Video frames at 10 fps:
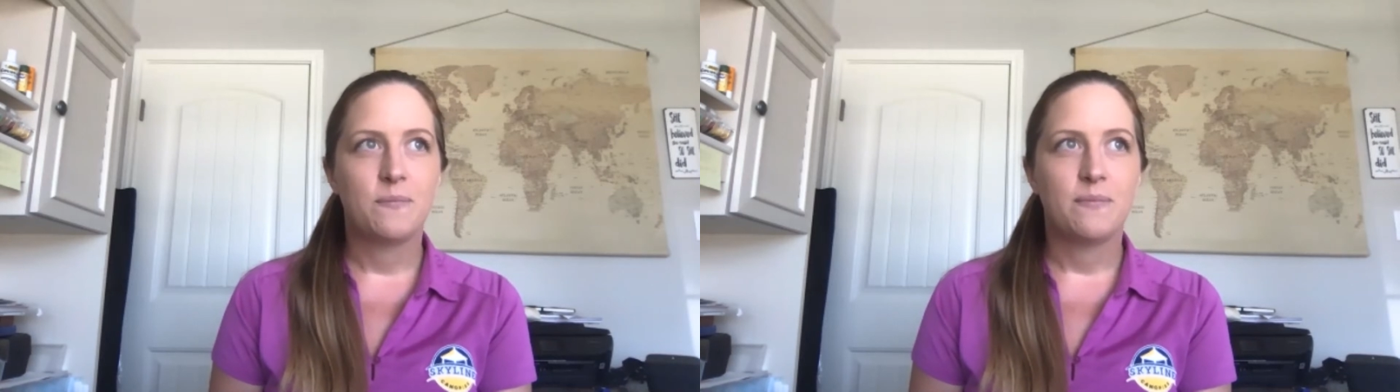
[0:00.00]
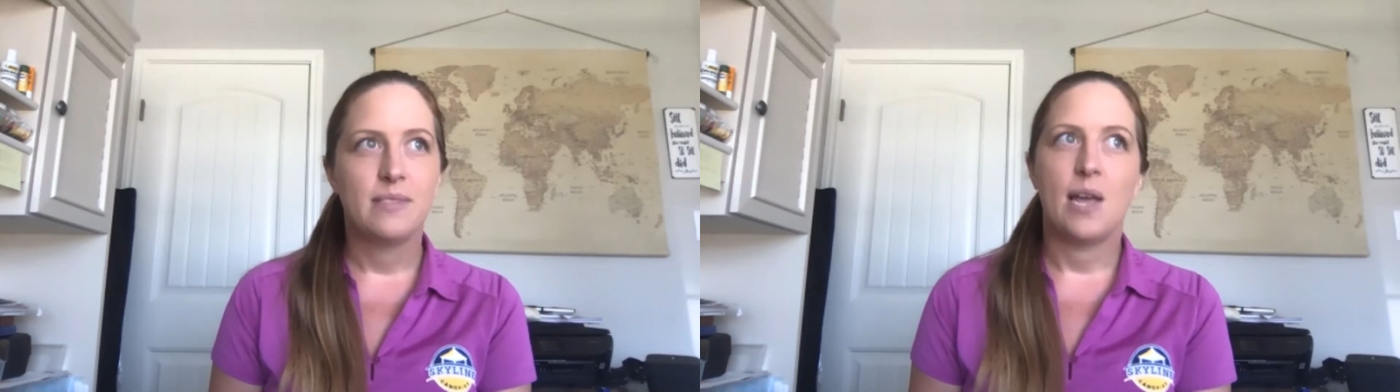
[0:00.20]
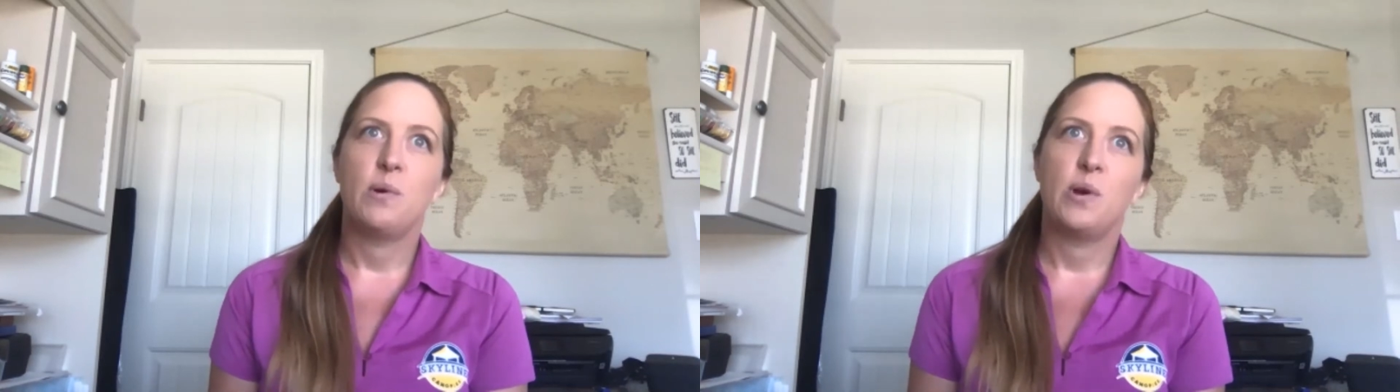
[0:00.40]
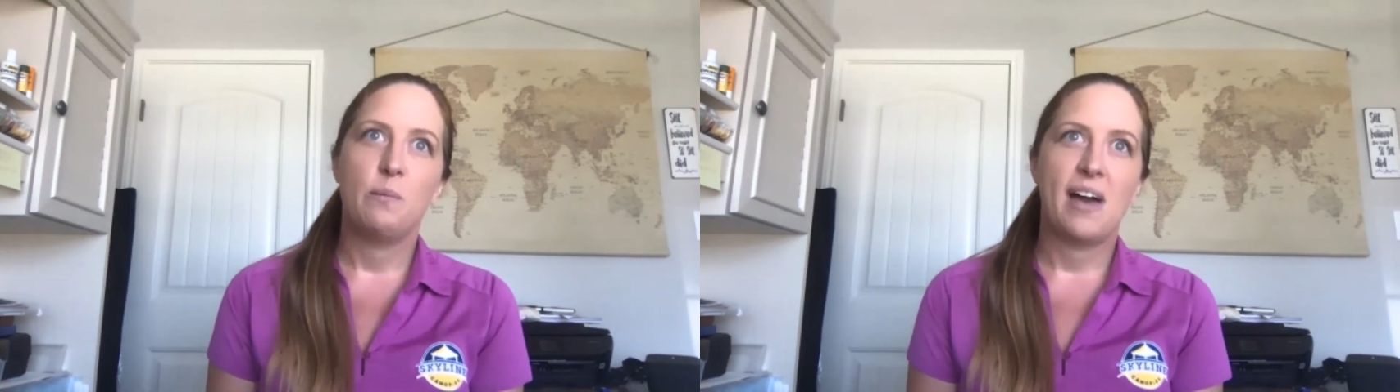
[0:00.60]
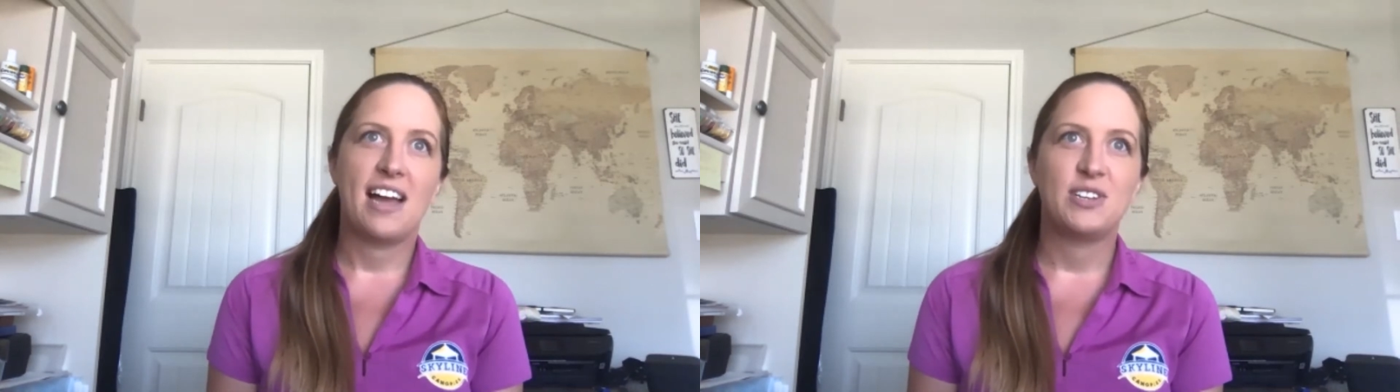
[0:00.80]
now we go
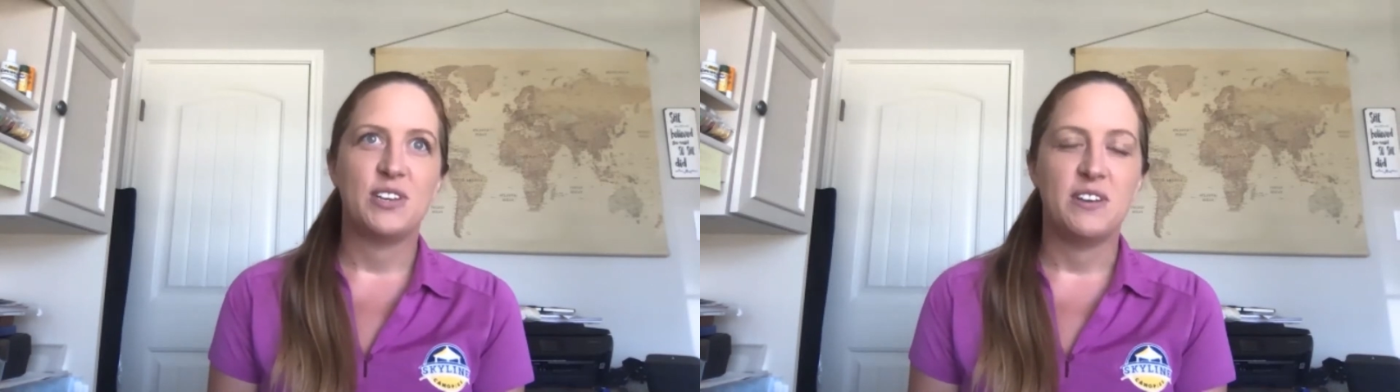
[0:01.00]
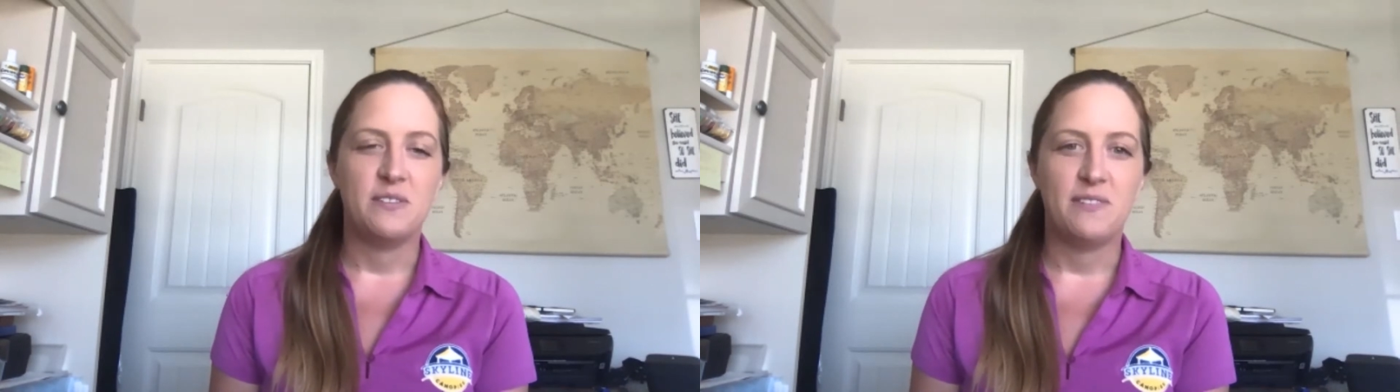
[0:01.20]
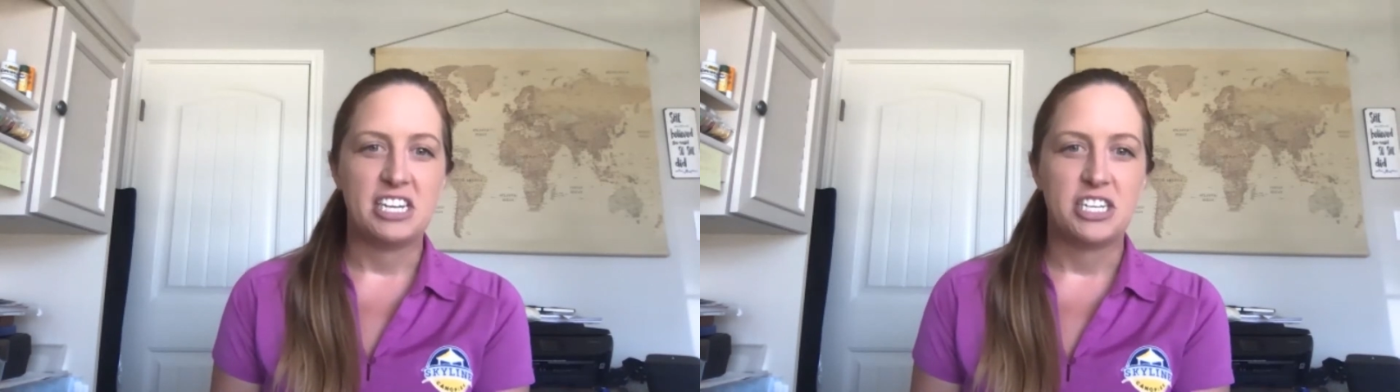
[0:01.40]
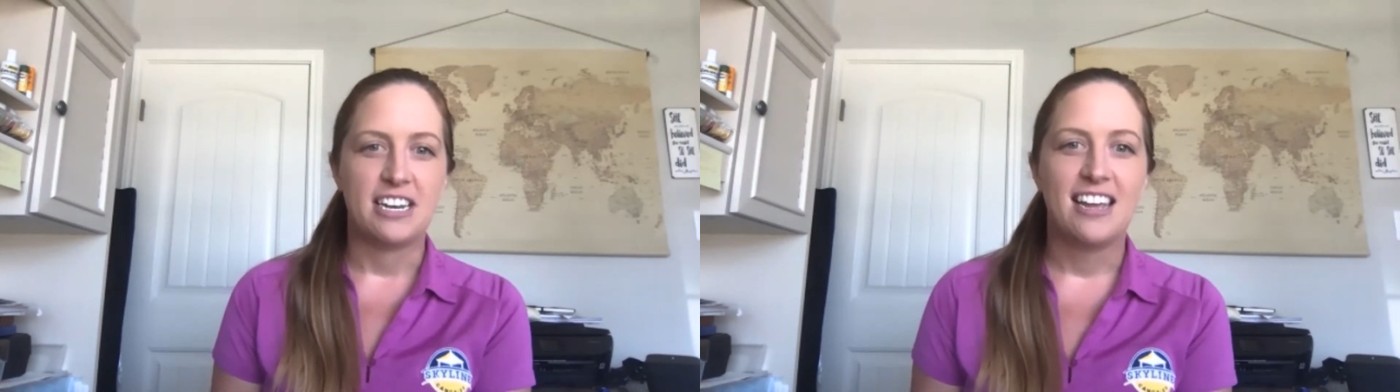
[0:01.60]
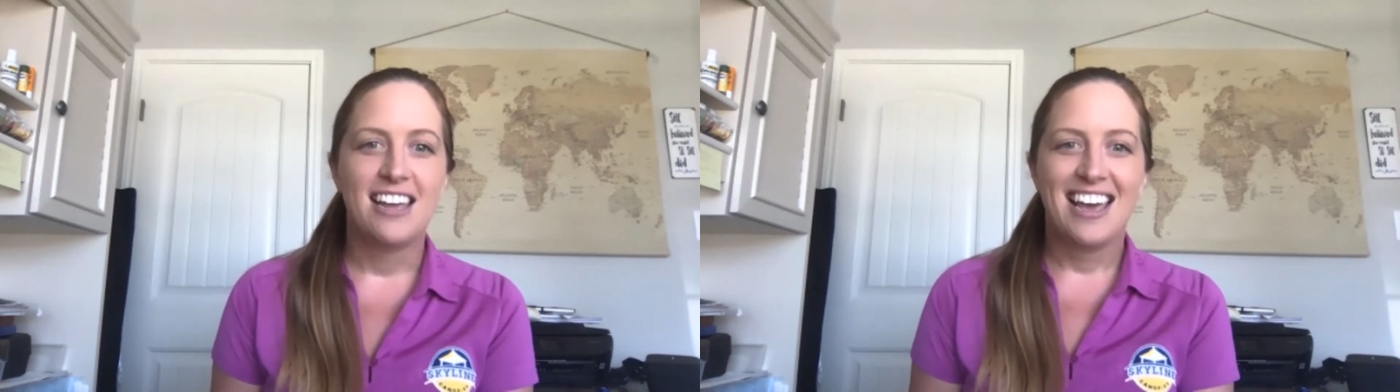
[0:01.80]
back to
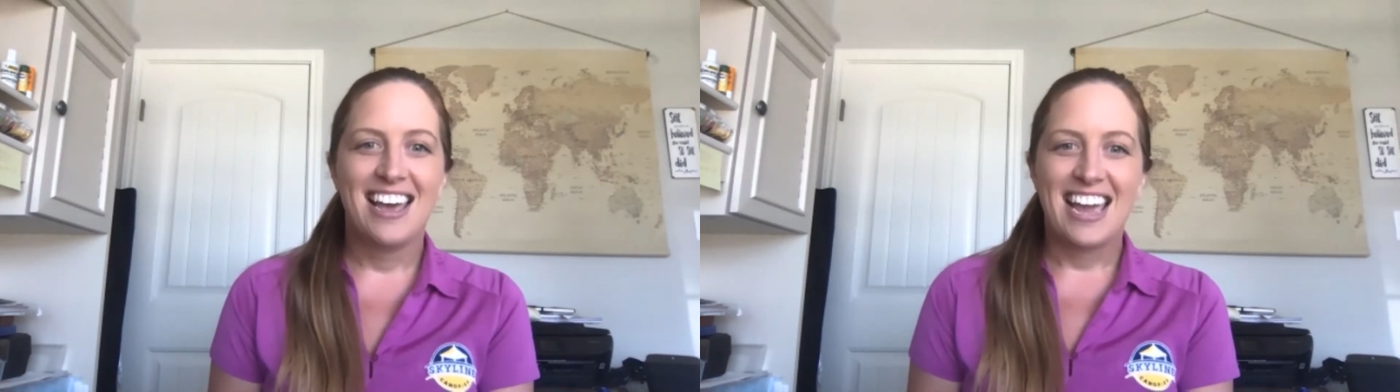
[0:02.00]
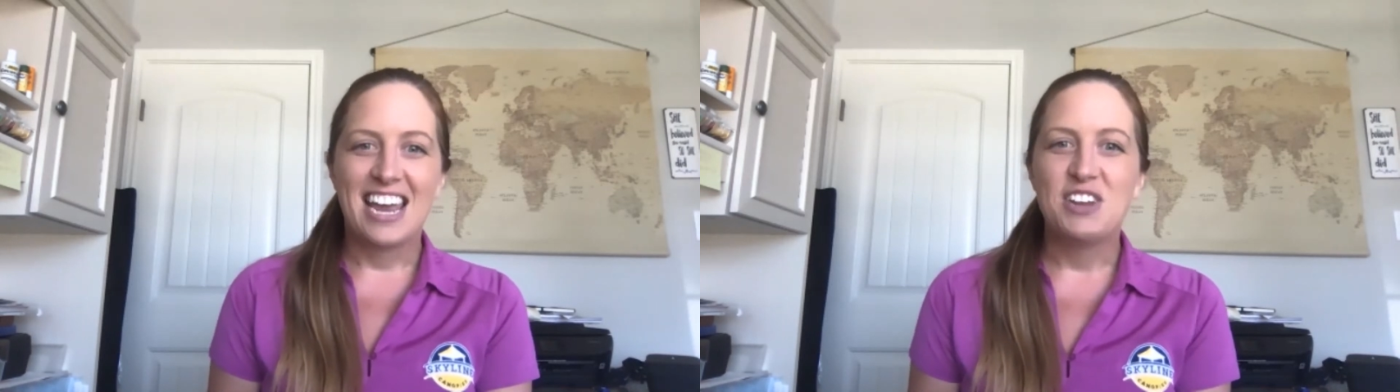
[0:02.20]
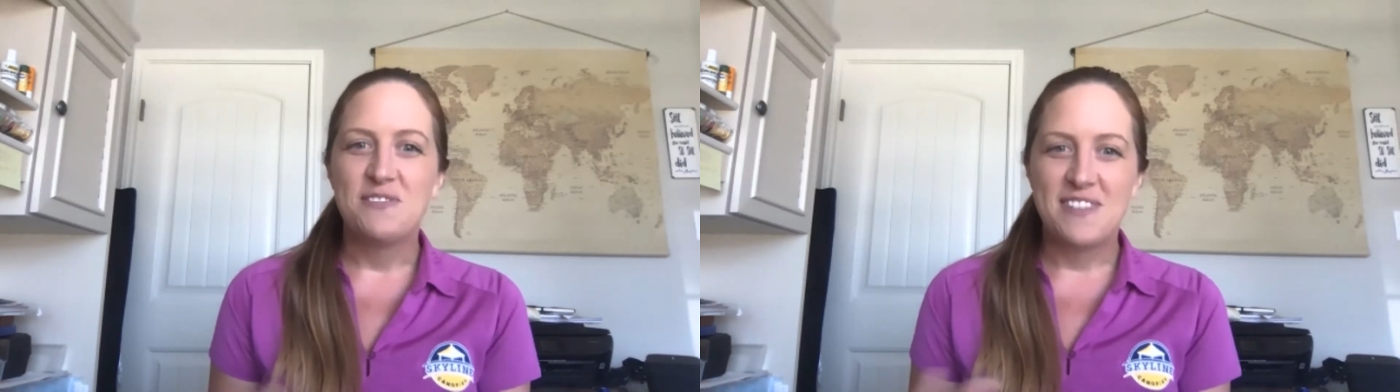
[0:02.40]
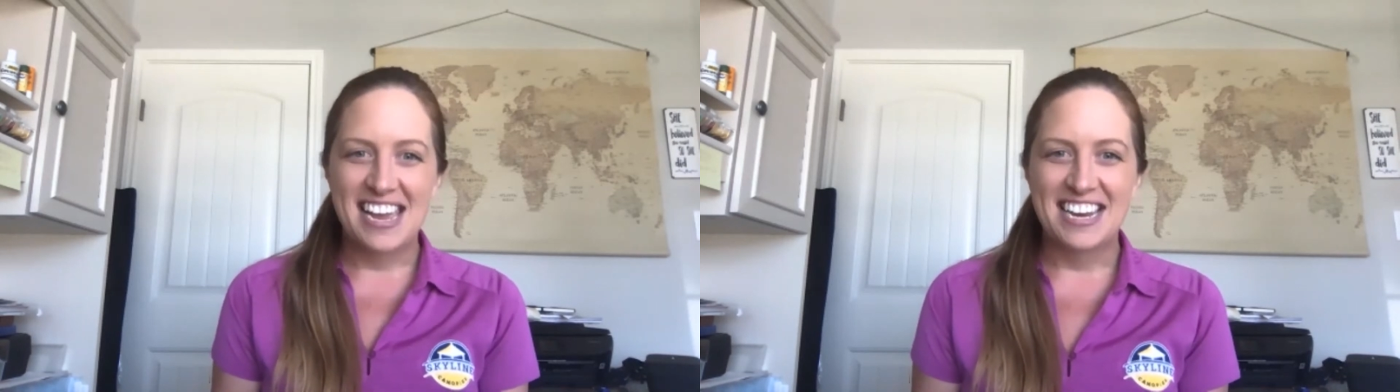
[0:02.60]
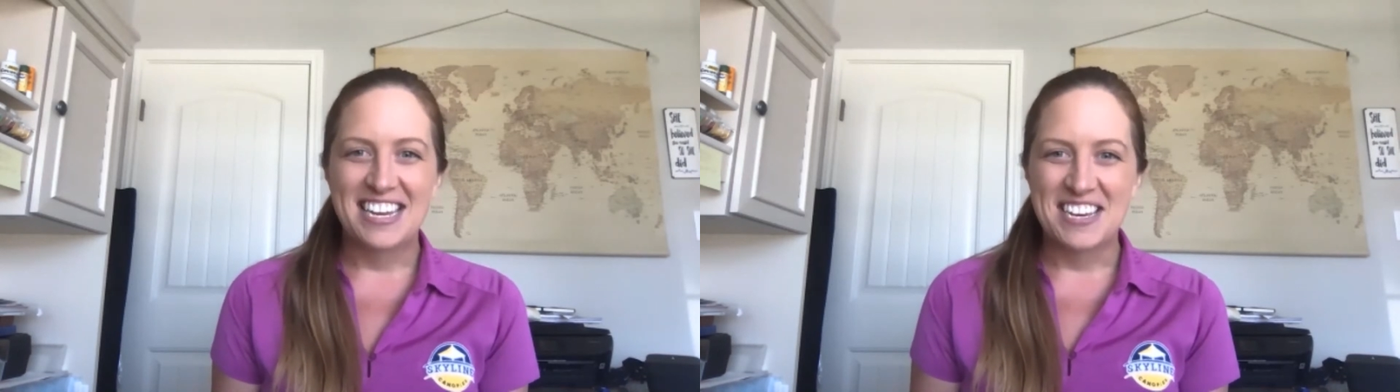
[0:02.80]
innovation,
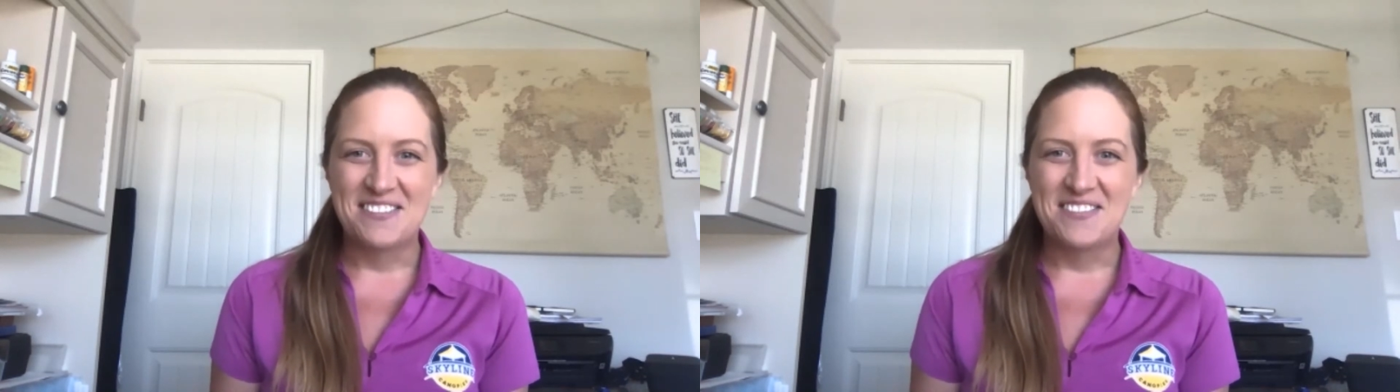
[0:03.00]
innovative,